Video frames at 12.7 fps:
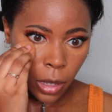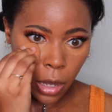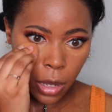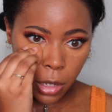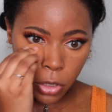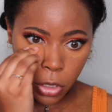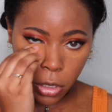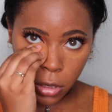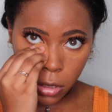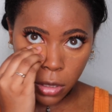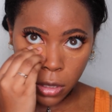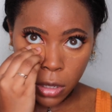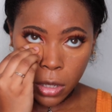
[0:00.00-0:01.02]
I
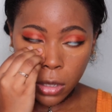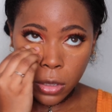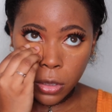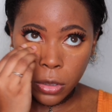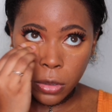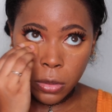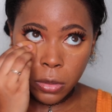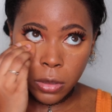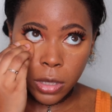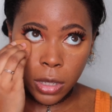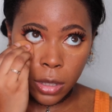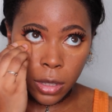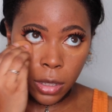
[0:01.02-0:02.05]
just
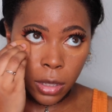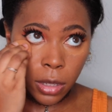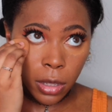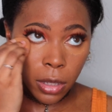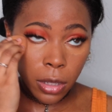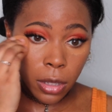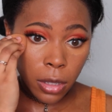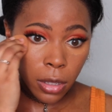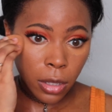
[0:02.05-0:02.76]
used the